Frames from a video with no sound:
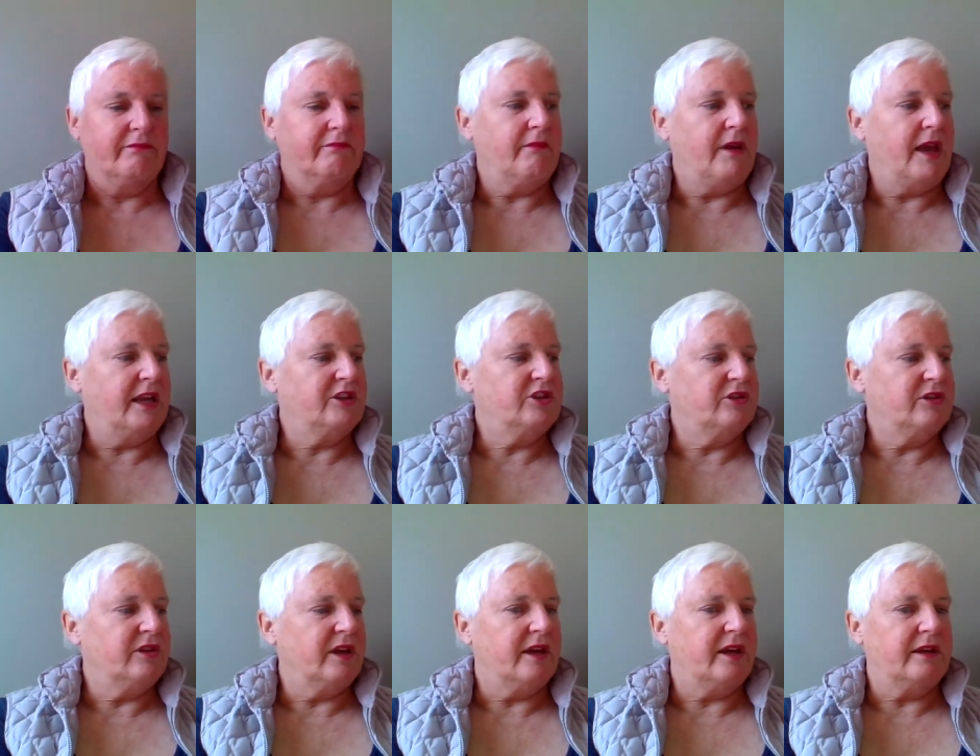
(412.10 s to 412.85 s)

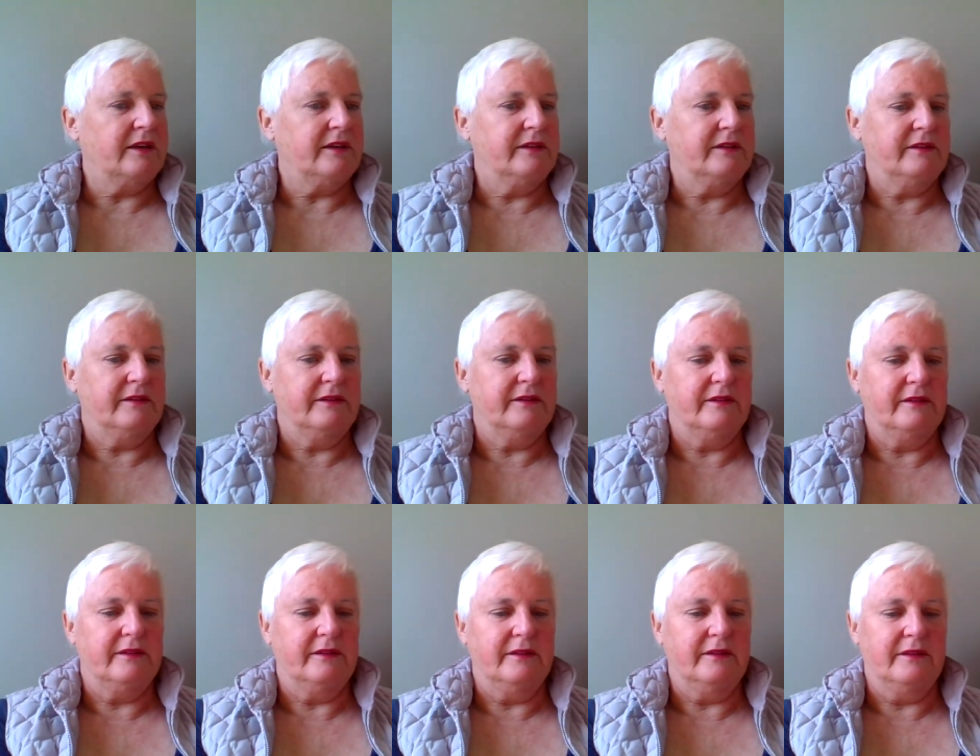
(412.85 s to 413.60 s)
Imagine that.
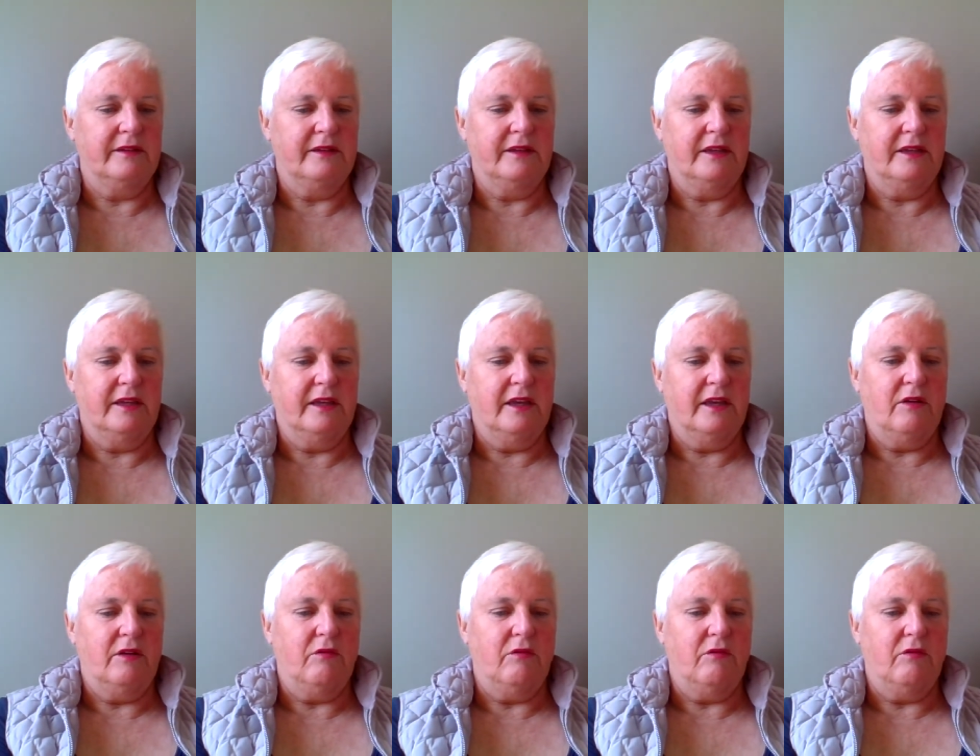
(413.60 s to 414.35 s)

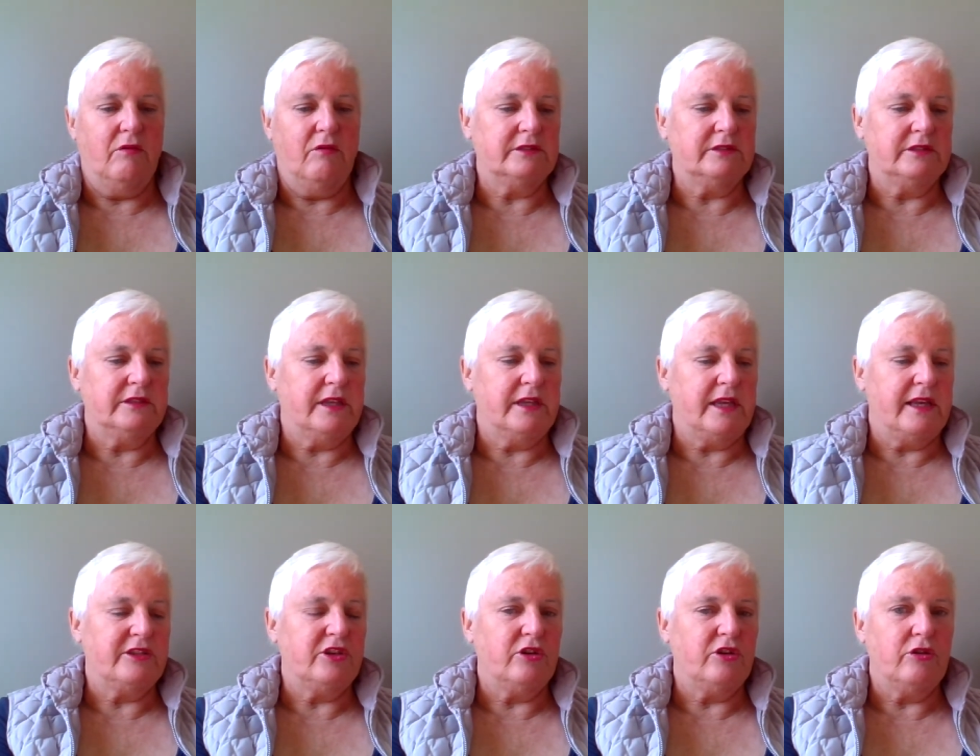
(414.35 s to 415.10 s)
Well,
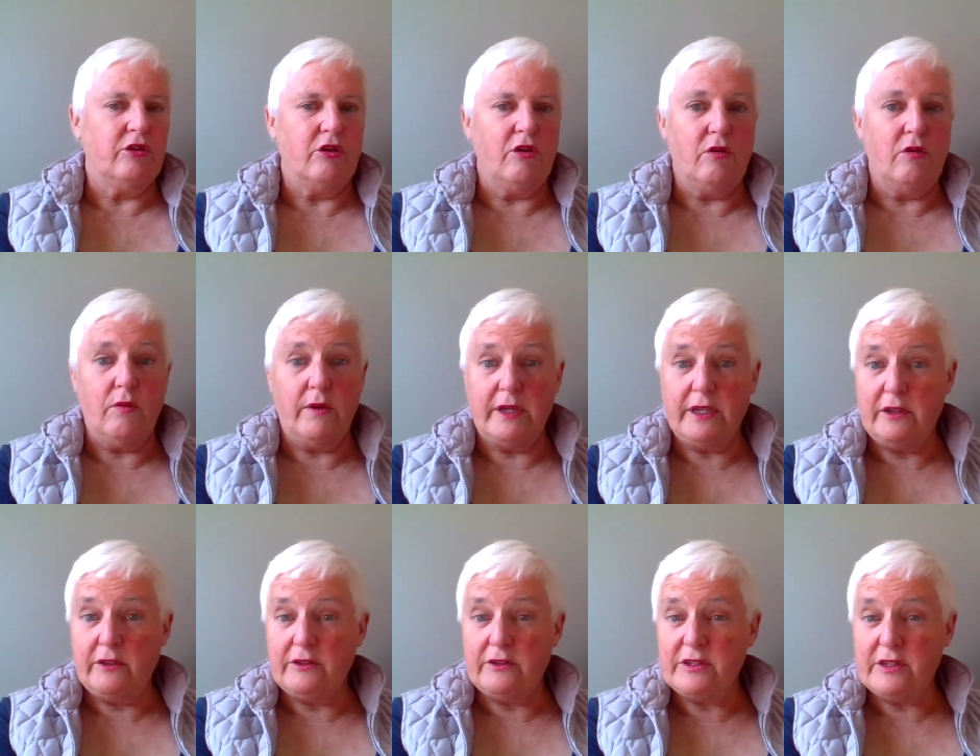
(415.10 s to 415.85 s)
as you know,
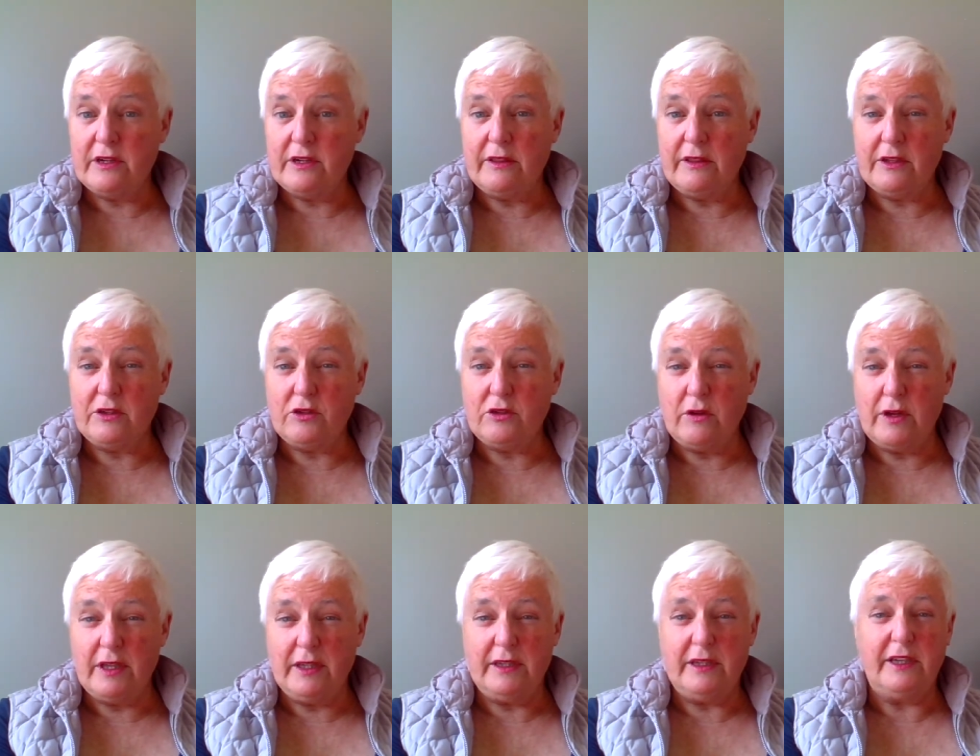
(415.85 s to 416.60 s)
when you sit on the
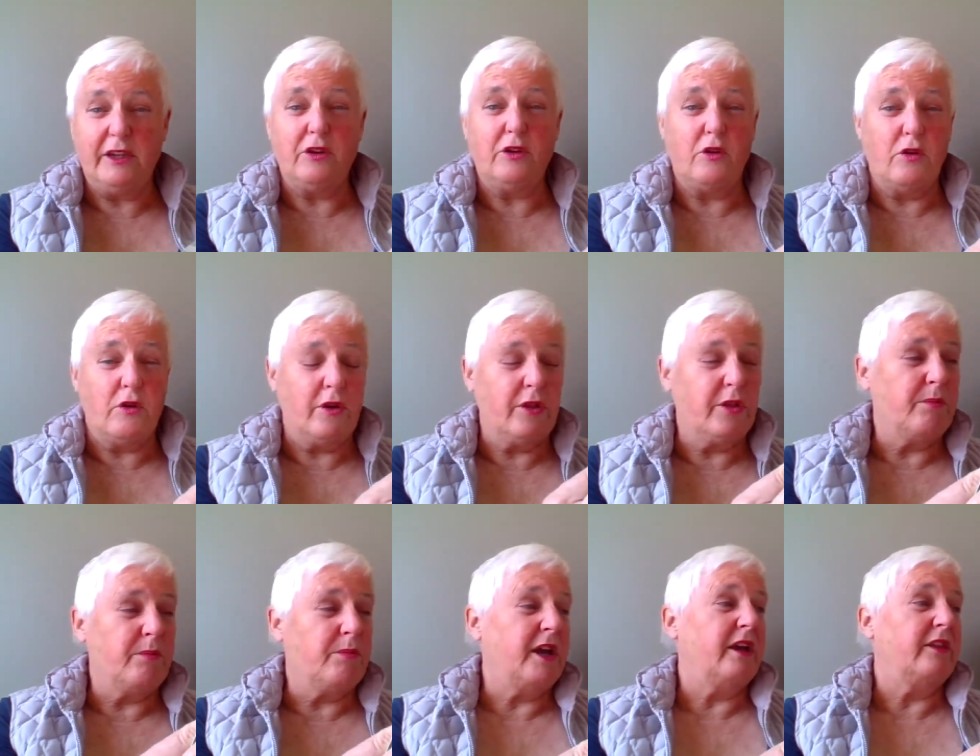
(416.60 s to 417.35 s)
toilet and you go to
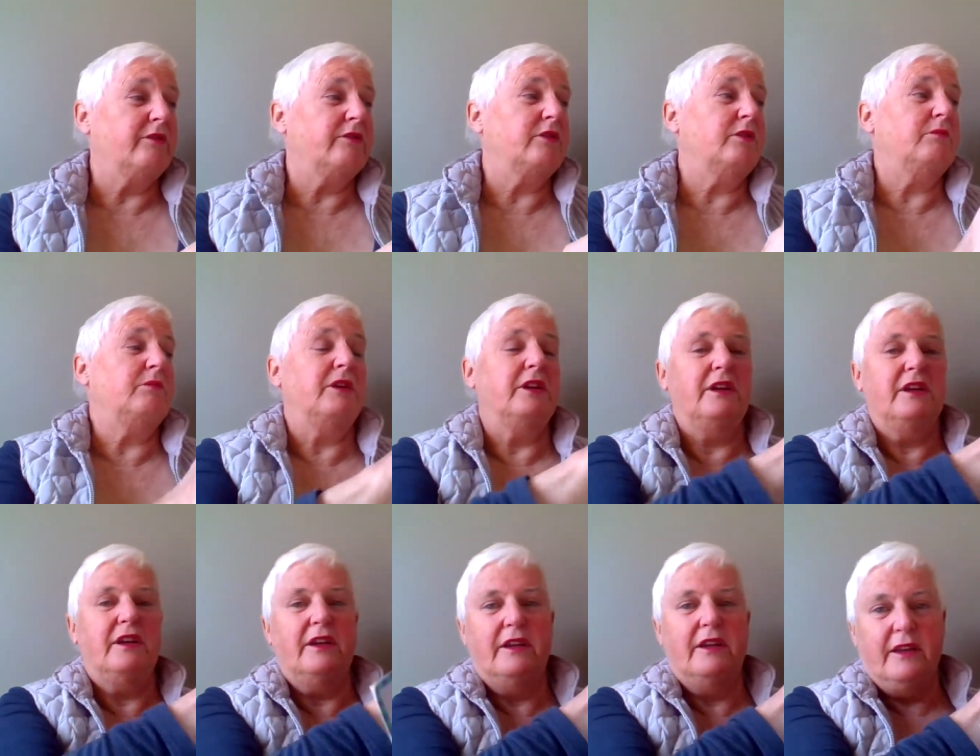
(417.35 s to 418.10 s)
the bathroom,
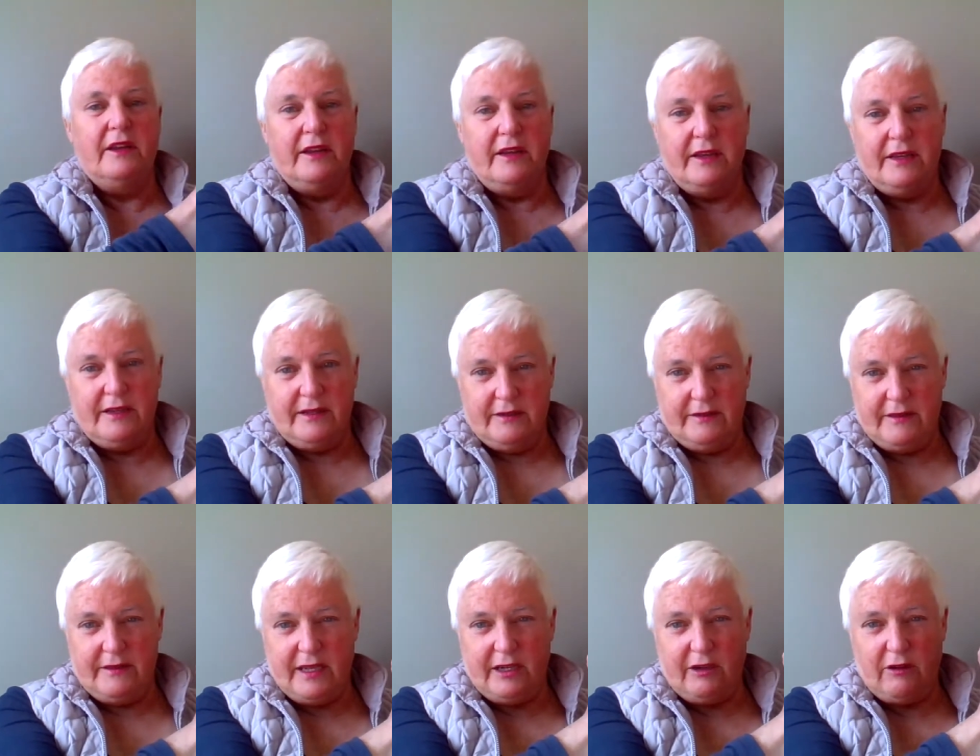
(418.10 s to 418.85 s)

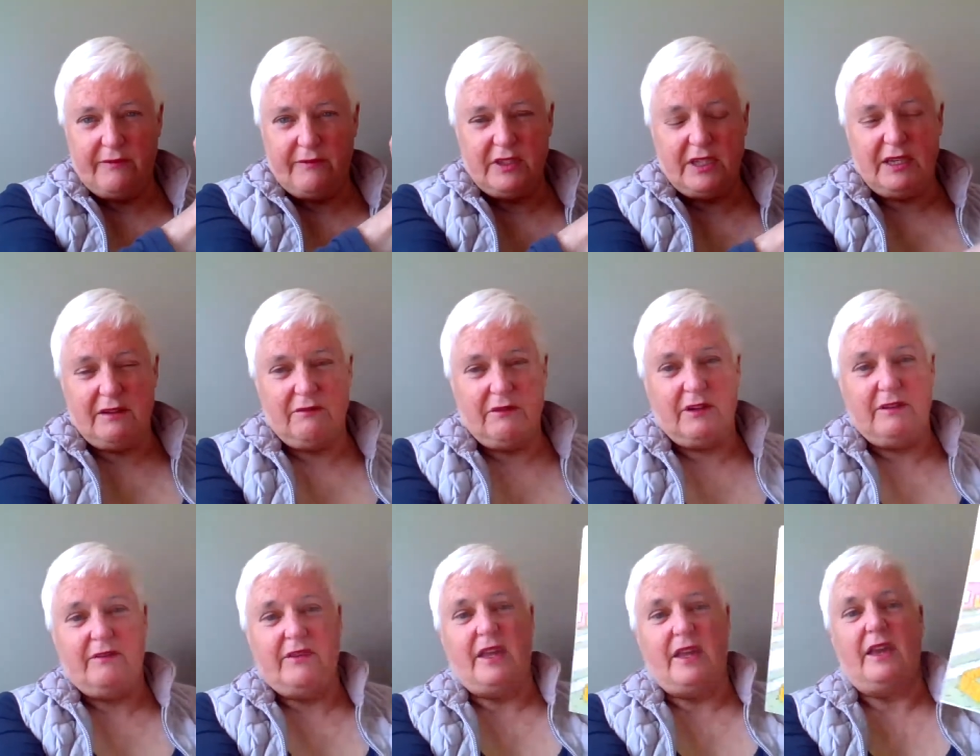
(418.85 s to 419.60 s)
then you have to get
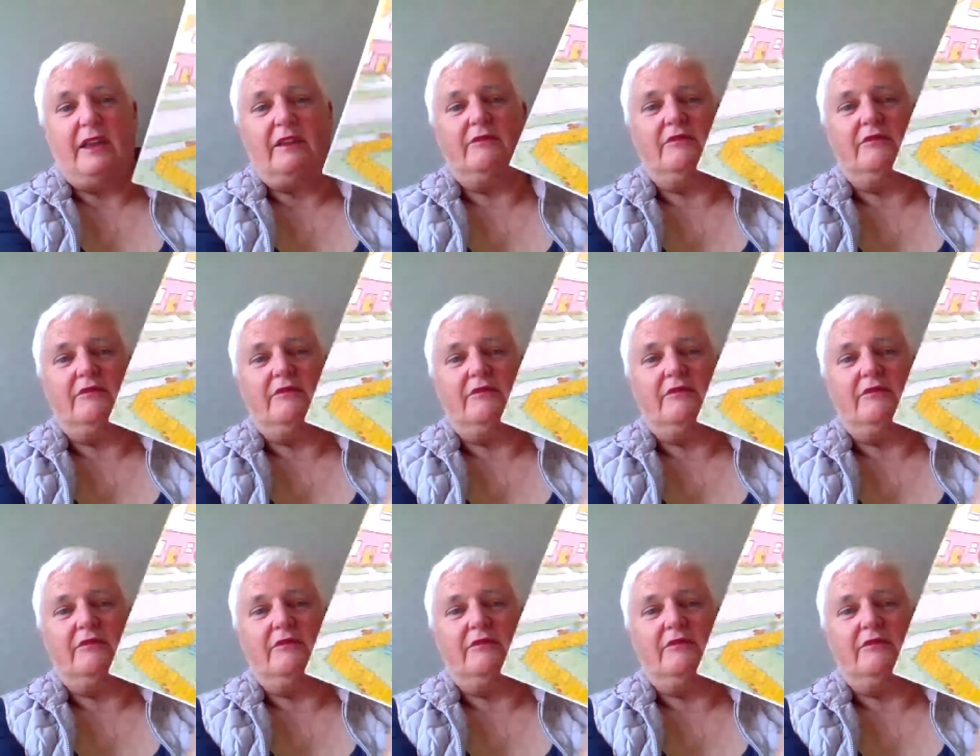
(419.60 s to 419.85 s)
rid of that,